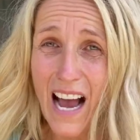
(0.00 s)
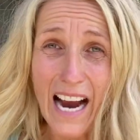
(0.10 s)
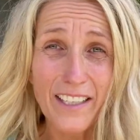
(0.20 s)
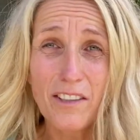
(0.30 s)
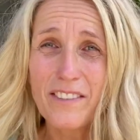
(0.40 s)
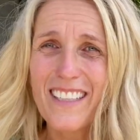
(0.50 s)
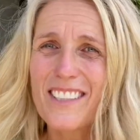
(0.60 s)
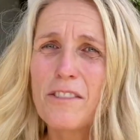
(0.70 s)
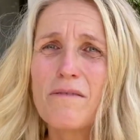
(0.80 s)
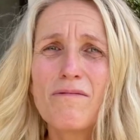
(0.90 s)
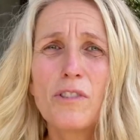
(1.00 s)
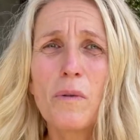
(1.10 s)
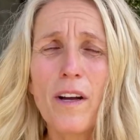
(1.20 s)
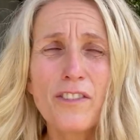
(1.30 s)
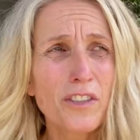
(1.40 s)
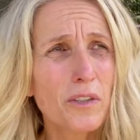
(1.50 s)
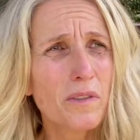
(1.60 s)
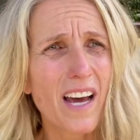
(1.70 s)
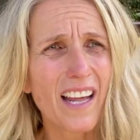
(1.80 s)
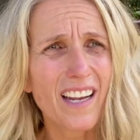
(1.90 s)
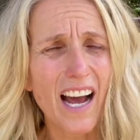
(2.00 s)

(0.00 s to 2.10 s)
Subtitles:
I don't dare to answer you that.